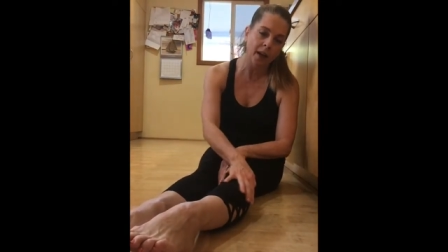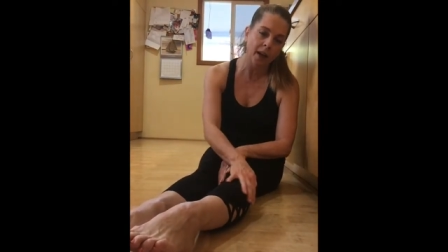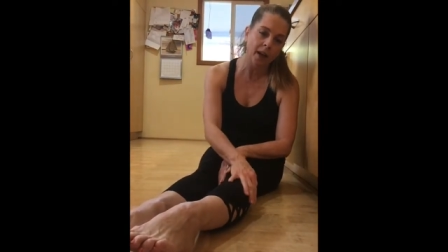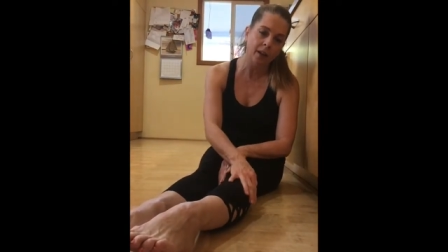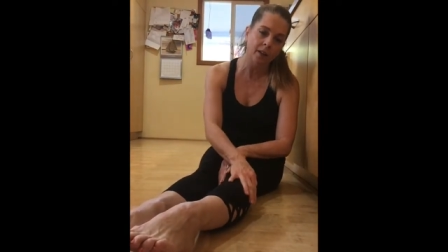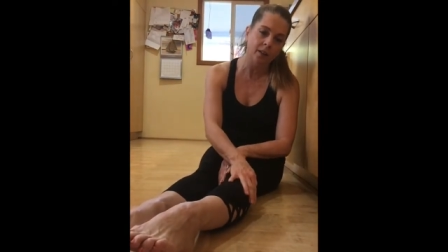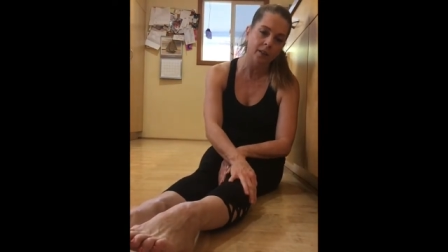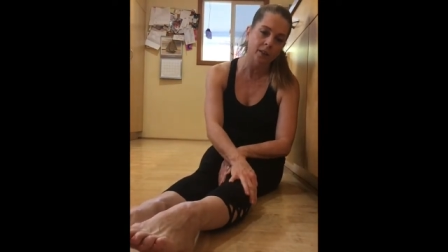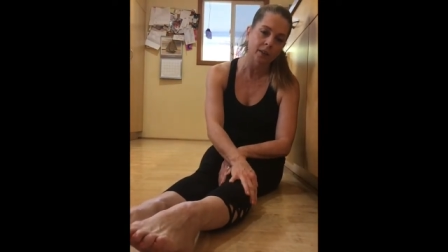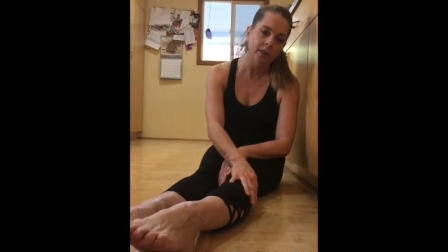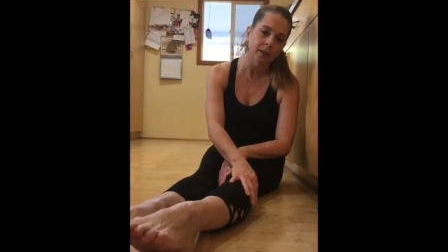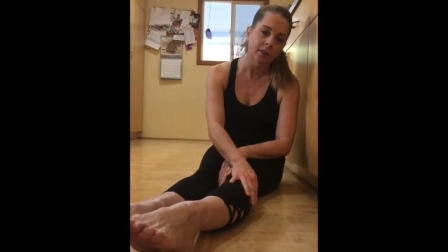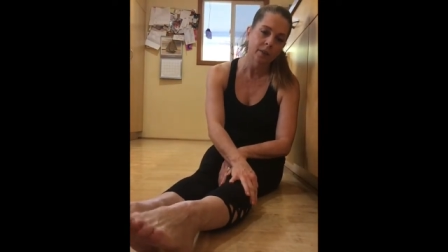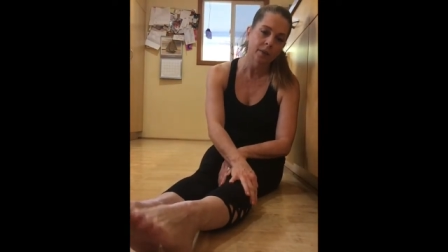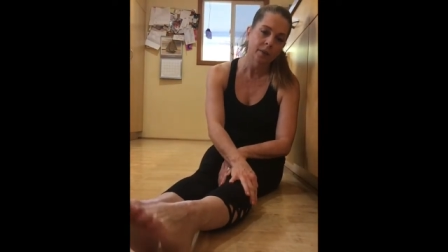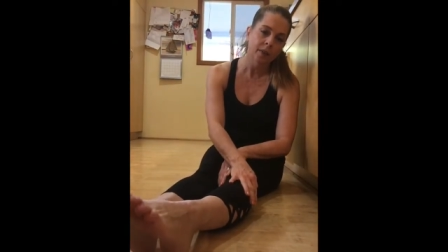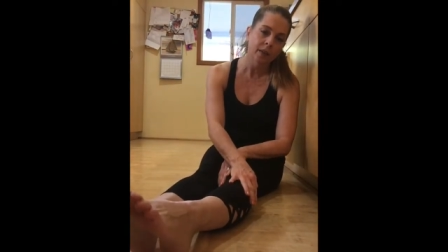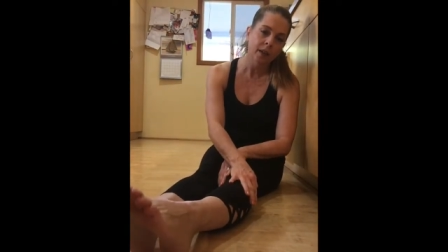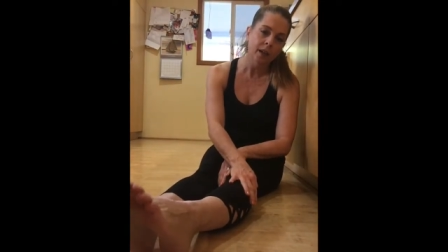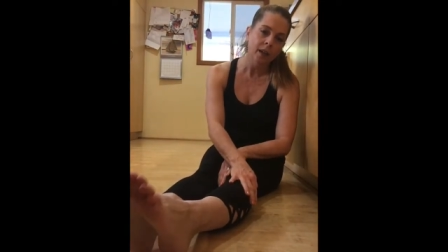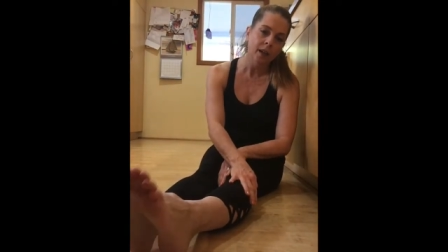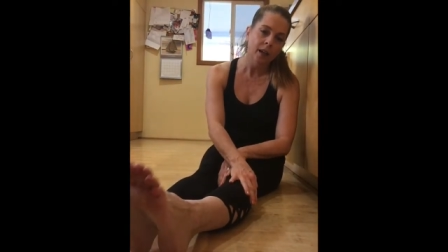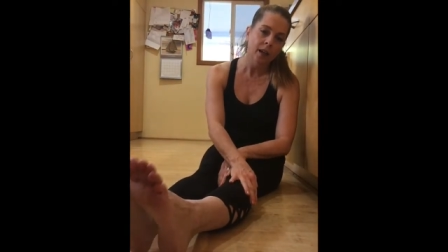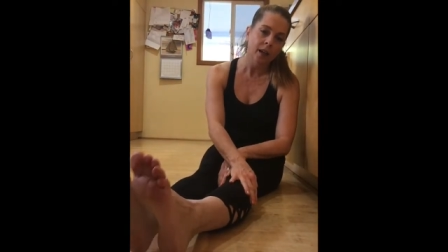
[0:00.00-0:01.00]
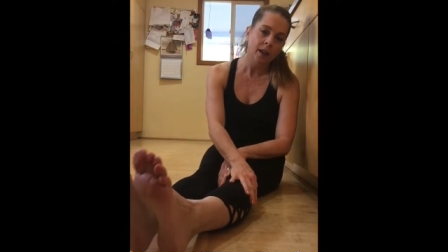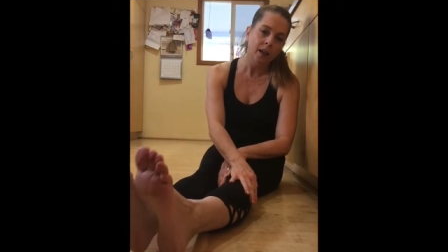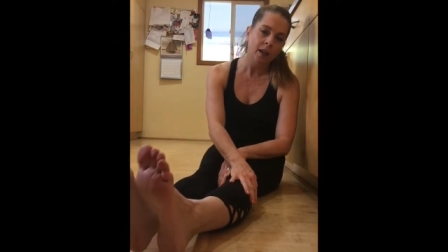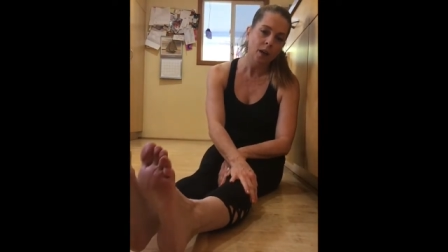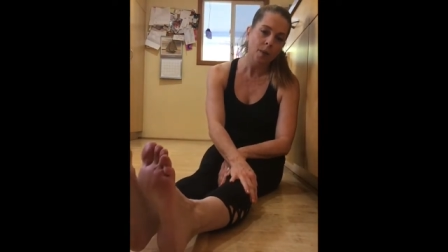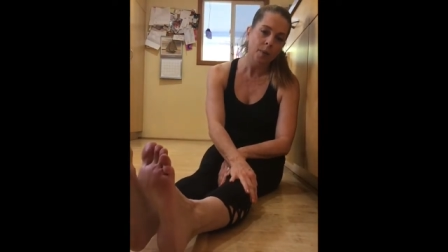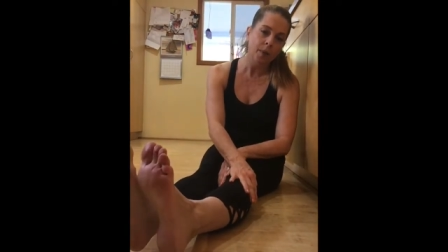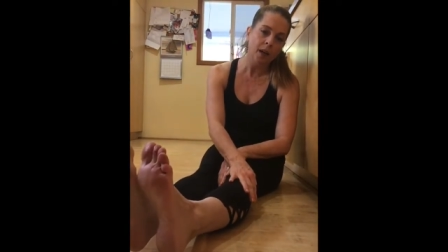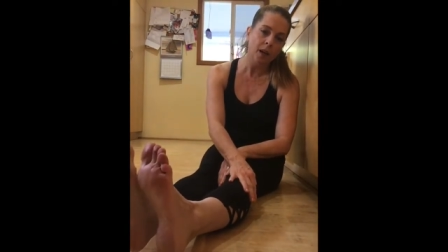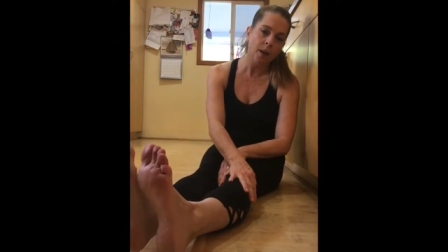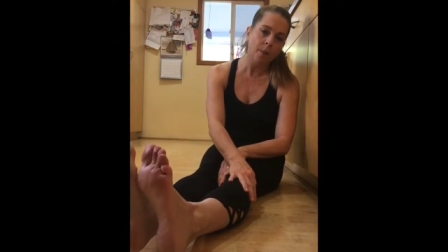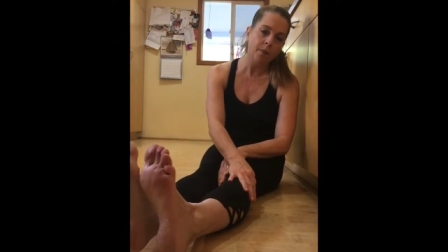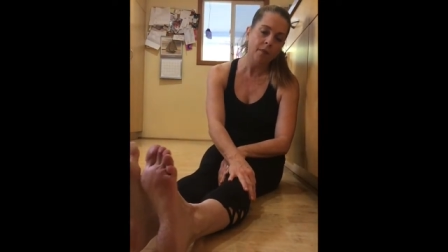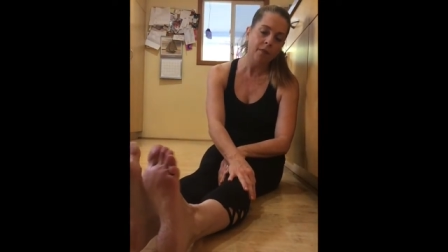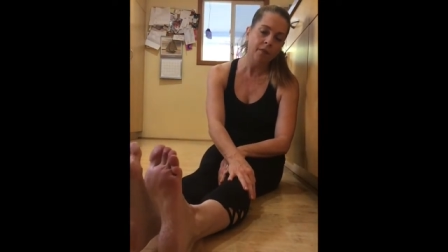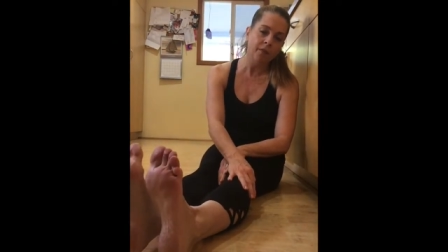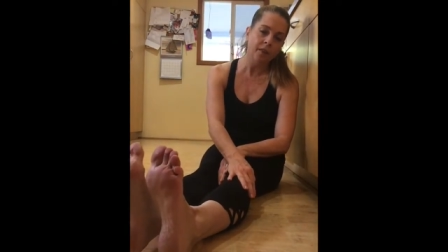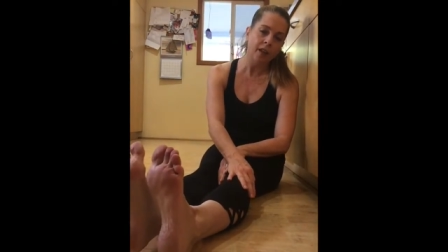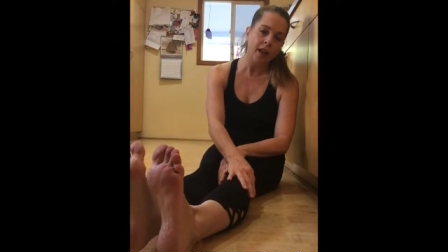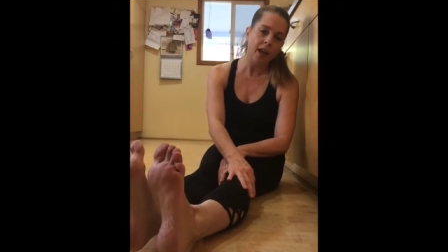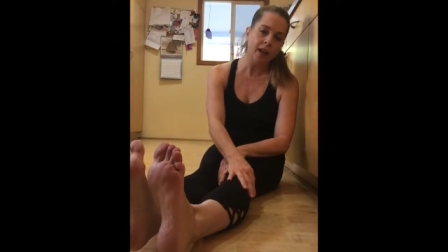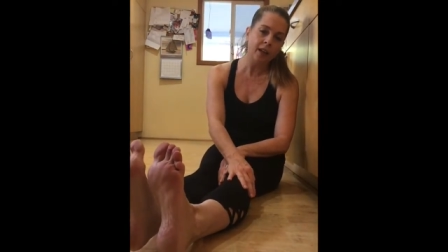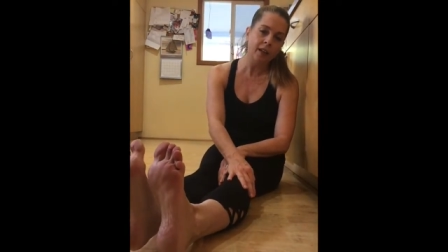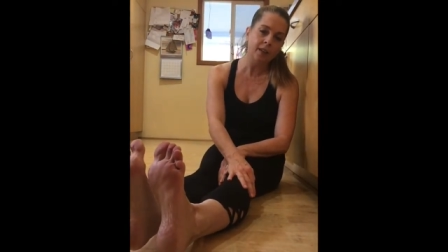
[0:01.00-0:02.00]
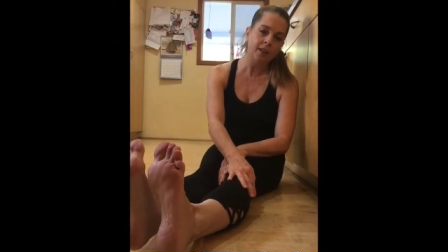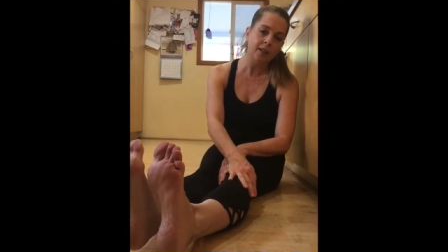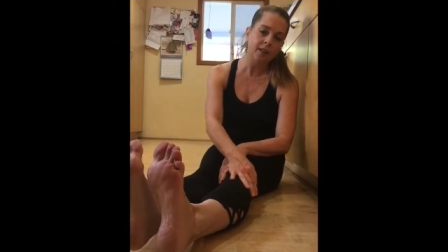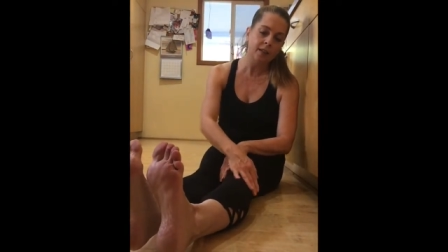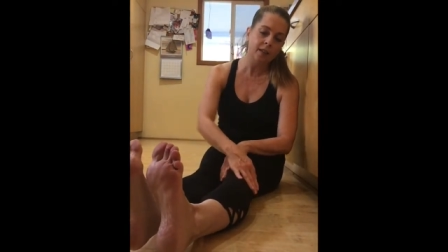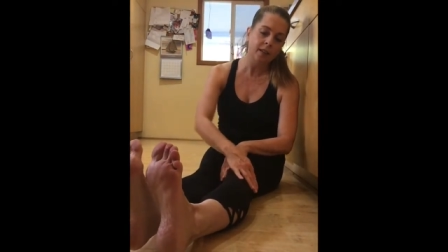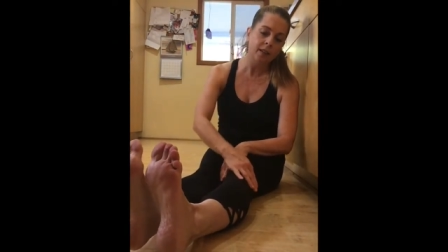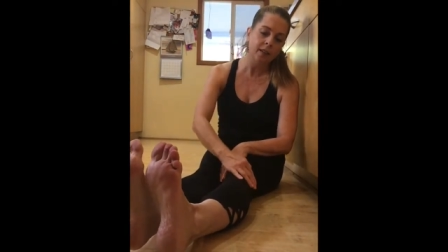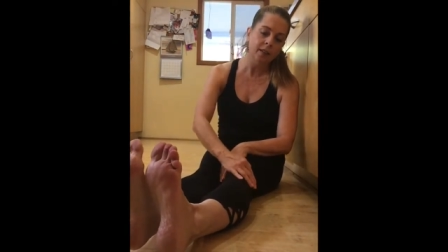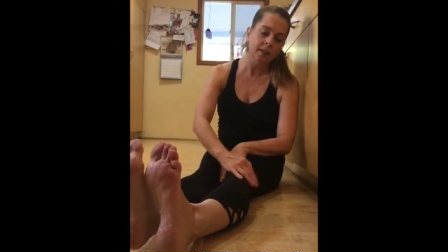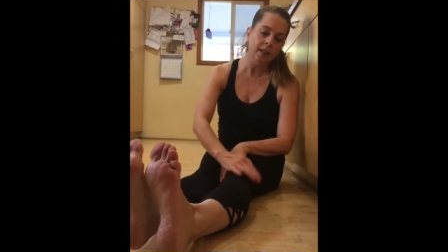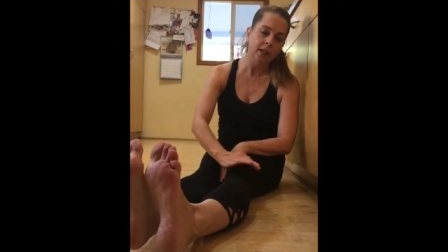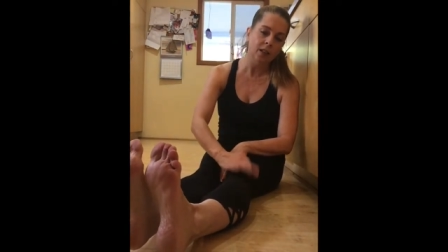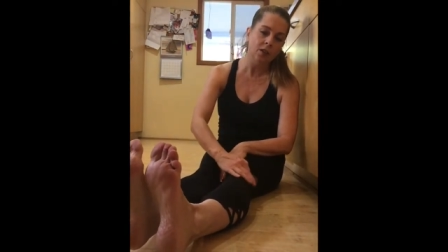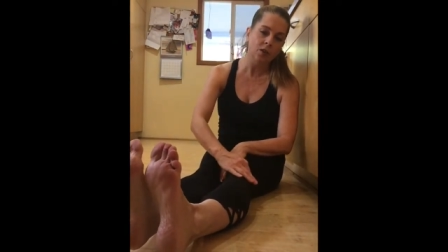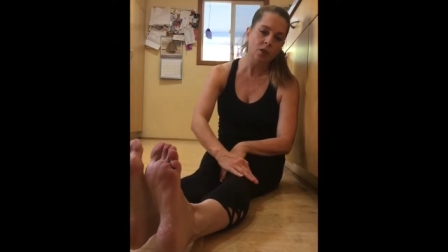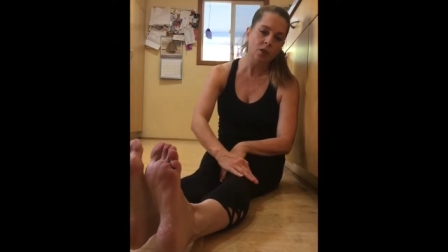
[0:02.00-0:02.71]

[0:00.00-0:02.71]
ankle. Coming up, flex, knees